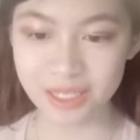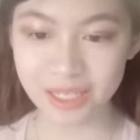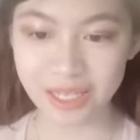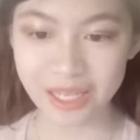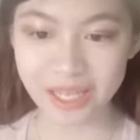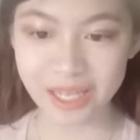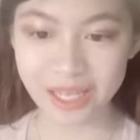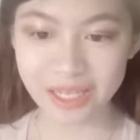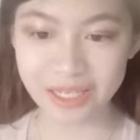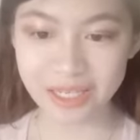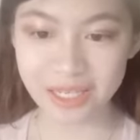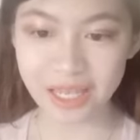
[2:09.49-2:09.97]

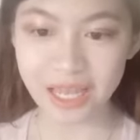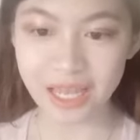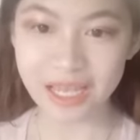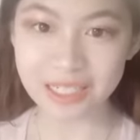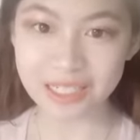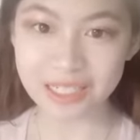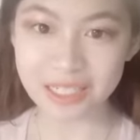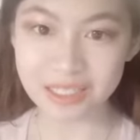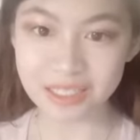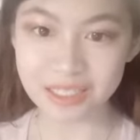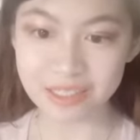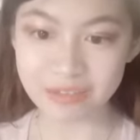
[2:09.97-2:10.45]
and
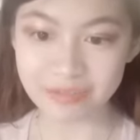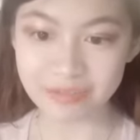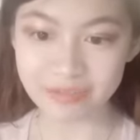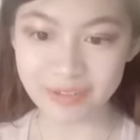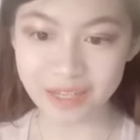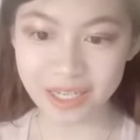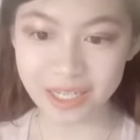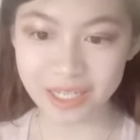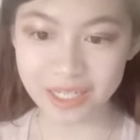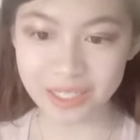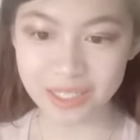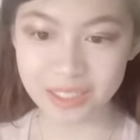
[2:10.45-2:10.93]

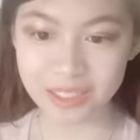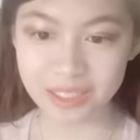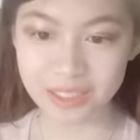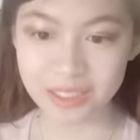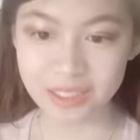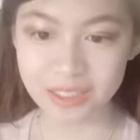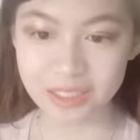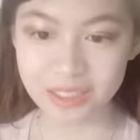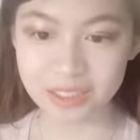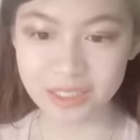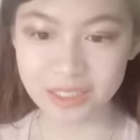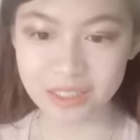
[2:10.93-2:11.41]
identify
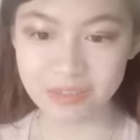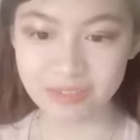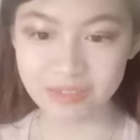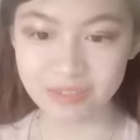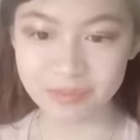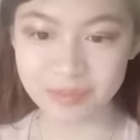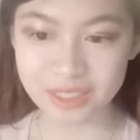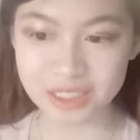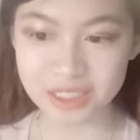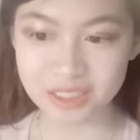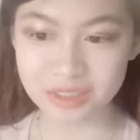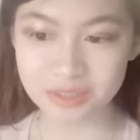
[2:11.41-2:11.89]
the
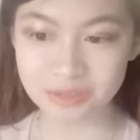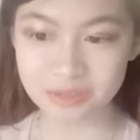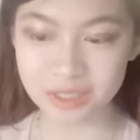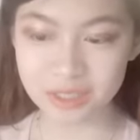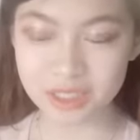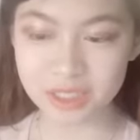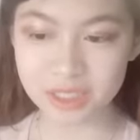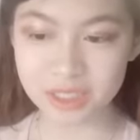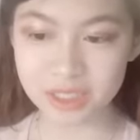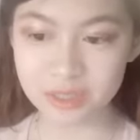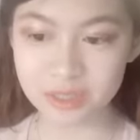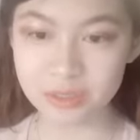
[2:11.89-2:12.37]
information
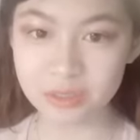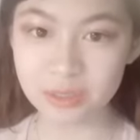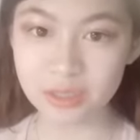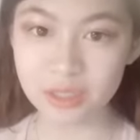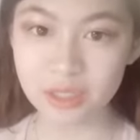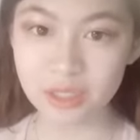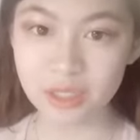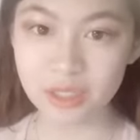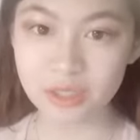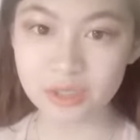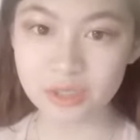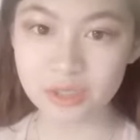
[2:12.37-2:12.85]
structure,
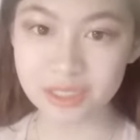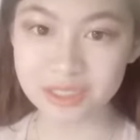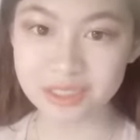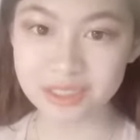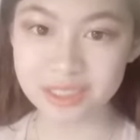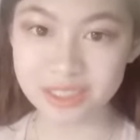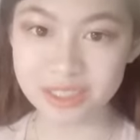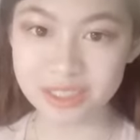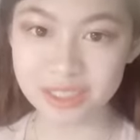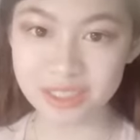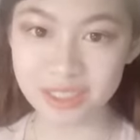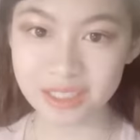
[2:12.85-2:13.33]

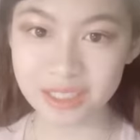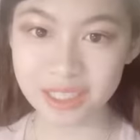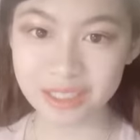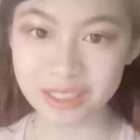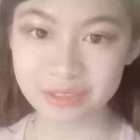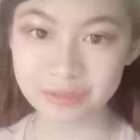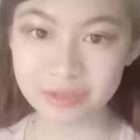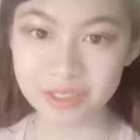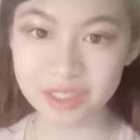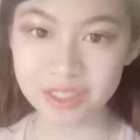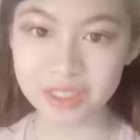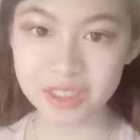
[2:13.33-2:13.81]
translation
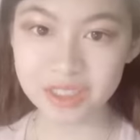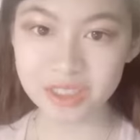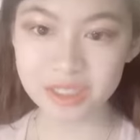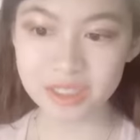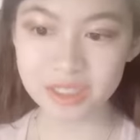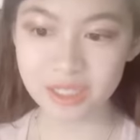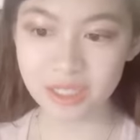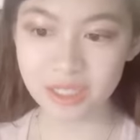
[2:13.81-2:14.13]
language,